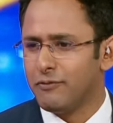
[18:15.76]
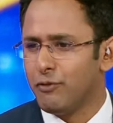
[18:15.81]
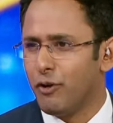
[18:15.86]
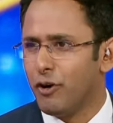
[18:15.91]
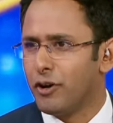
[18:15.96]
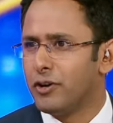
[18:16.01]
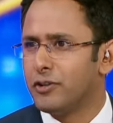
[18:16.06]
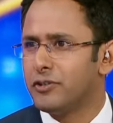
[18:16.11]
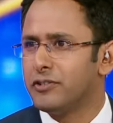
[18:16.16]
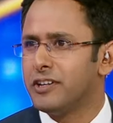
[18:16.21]

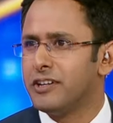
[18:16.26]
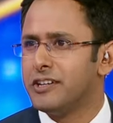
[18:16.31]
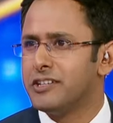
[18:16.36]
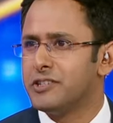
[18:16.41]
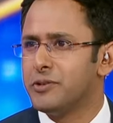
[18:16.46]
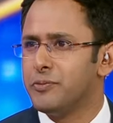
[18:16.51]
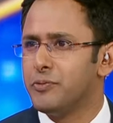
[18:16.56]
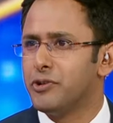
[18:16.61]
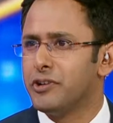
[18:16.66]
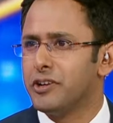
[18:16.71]
fall onto the
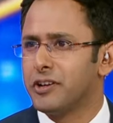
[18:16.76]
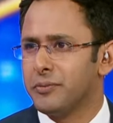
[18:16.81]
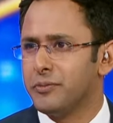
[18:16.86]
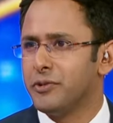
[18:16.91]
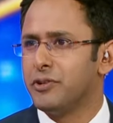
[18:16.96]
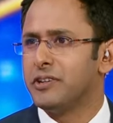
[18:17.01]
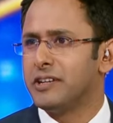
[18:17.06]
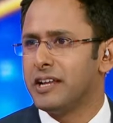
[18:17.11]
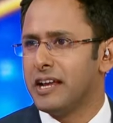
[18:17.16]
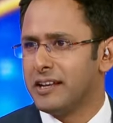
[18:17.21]
distributor
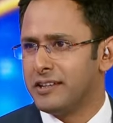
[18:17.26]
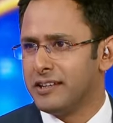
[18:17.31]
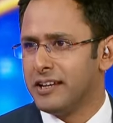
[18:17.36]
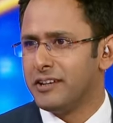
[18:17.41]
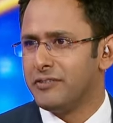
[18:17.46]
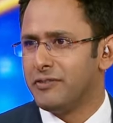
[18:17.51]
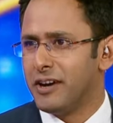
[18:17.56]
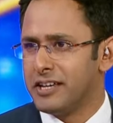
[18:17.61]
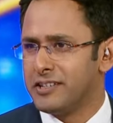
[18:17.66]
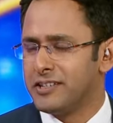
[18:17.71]
community and the
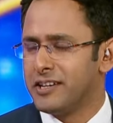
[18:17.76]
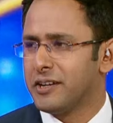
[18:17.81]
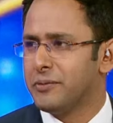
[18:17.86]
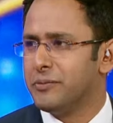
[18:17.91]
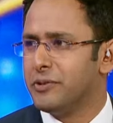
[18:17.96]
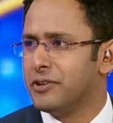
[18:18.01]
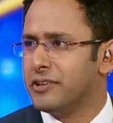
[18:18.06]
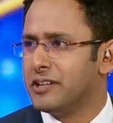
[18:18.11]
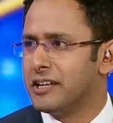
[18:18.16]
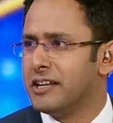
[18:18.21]
advisory
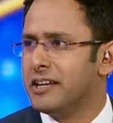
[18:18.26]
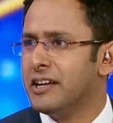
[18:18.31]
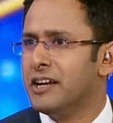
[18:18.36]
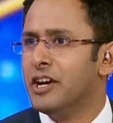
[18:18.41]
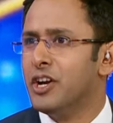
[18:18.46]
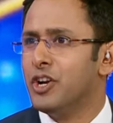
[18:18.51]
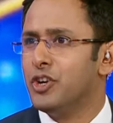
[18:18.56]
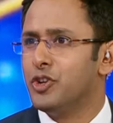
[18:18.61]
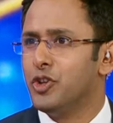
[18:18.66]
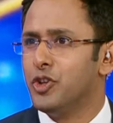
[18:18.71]
community
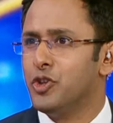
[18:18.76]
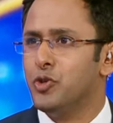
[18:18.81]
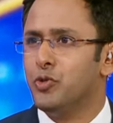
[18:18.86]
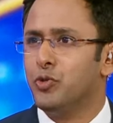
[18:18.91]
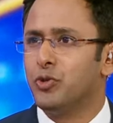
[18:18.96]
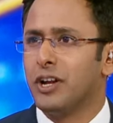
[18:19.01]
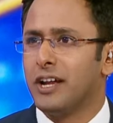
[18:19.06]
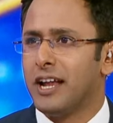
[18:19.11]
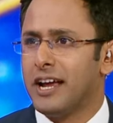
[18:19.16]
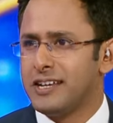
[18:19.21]
to
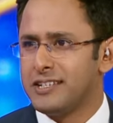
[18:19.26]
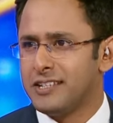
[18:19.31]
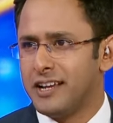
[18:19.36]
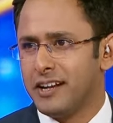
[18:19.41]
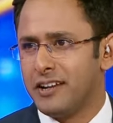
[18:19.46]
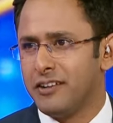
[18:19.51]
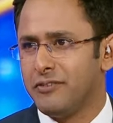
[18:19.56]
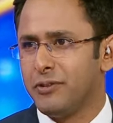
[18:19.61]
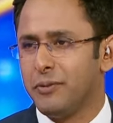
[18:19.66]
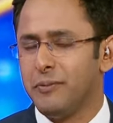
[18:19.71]
utilize
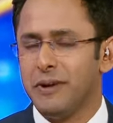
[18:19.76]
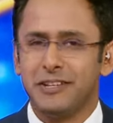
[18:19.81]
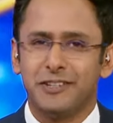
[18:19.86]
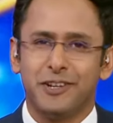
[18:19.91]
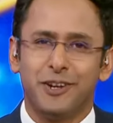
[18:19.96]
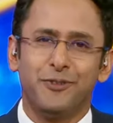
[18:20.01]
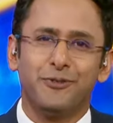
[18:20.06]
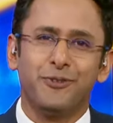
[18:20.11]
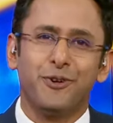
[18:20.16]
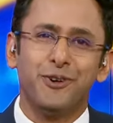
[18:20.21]
that
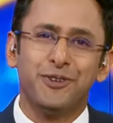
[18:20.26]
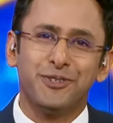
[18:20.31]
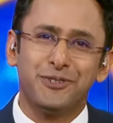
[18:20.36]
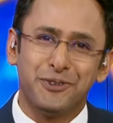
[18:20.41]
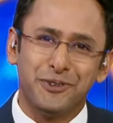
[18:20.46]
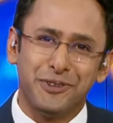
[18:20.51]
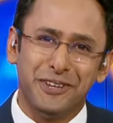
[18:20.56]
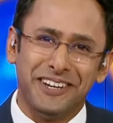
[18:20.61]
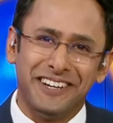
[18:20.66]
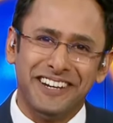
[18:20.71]
information, of course,
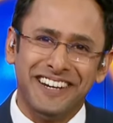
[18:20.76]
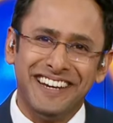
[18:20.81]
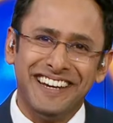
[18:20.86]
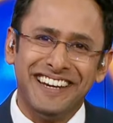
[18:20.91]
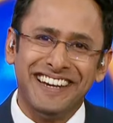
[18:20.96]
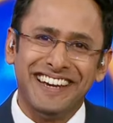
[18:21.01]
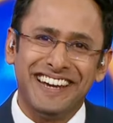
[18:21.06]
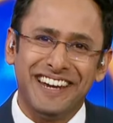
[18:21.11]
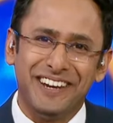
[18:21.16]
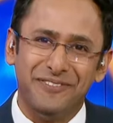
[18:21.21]
to the
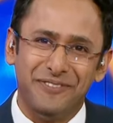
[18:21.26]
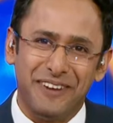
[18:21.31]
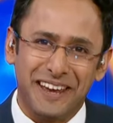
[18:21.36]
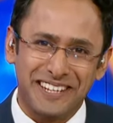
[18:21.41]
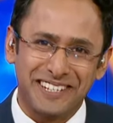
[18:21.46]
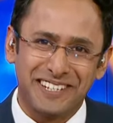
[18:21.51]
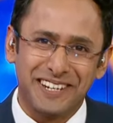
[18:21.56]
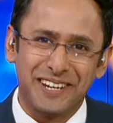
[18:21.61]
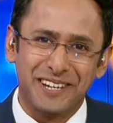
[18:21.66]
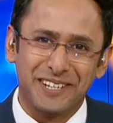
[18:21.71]

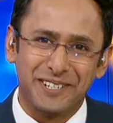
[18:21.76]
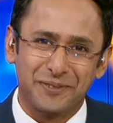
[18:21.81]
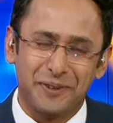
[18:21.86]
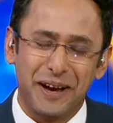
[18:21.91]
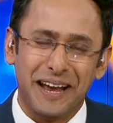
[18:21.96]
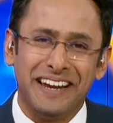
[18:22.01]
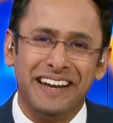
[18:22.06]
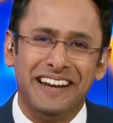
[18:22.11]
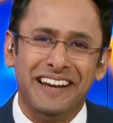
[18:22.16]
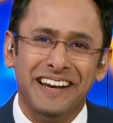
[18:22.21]
investor as
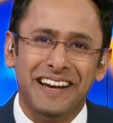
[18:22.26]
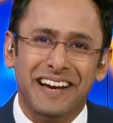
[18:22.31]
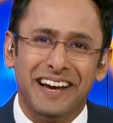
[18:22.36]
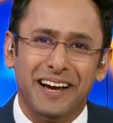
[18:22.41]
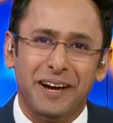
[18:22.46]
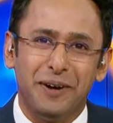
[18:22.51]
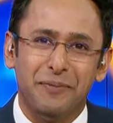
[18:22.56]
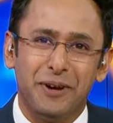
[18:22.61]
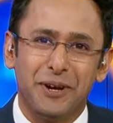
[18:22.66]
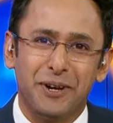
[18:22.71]
well,
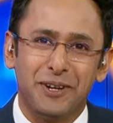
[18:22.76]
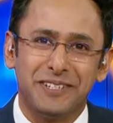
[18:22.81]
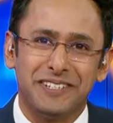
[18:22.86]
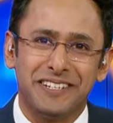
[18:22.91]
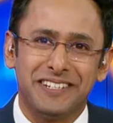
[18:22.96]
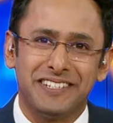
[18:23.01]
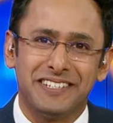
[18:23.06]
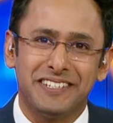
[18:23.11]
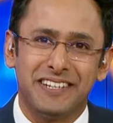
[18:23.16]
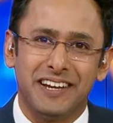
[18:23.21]
uh, because
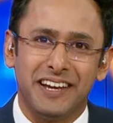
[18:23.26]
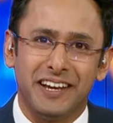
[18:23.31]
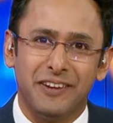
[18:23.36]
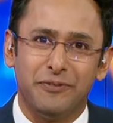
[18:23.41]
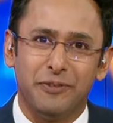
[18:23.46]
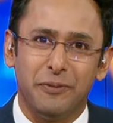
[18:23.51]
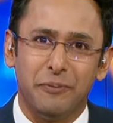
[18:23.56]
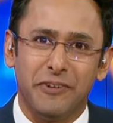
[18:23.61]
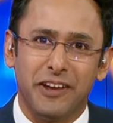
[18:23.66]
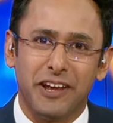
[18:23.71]
this uh,
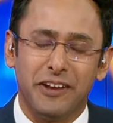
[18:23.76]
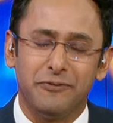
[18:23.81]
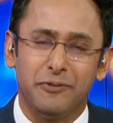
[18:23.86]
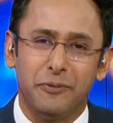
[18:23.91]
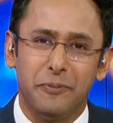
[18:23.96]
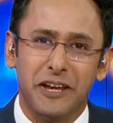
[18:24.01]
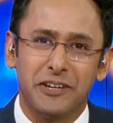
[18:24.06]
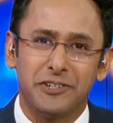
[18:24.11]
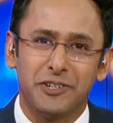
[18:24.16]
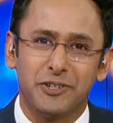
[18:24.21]
inf
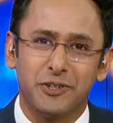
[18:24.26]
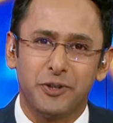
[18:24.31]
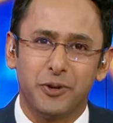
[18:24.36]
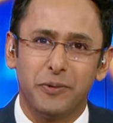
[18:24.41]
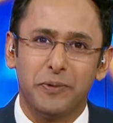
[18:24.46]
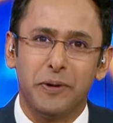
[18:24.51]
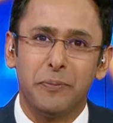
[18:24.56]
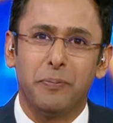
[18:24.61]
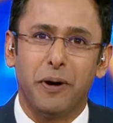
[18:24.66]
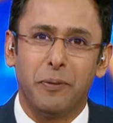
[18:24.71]
information is
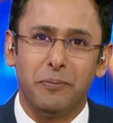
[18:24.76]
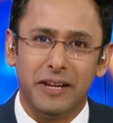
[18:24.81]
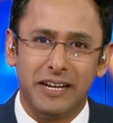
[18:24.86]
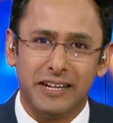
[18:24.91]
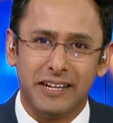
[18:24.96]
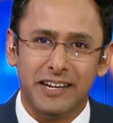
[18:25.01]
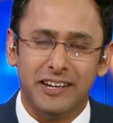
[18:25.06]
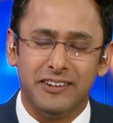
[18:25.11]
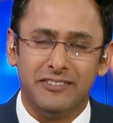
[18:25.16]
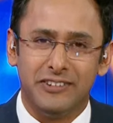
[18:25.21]
going to be
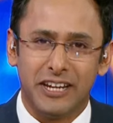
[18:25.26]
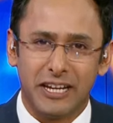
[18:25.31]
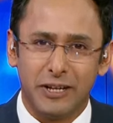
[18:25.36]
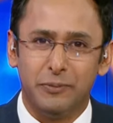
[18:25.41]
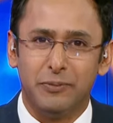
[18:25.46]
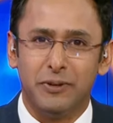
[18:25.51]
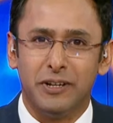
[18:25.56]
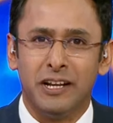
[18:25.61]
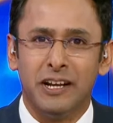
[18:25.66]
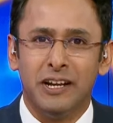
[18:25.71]
publicly
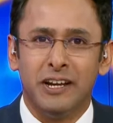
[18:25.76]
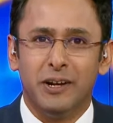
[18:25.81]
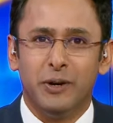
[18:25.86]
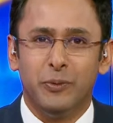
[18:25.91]
available.